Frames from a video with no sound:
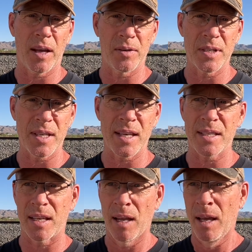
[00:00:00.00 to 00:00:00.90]
to assess
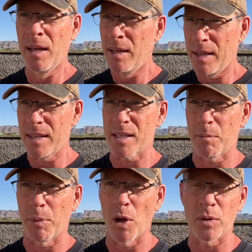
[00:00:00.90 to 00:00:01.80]
it. Is it a
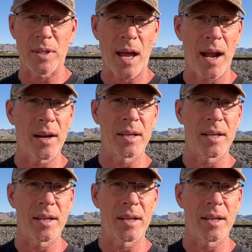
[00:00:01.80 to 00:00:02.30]
blown tire?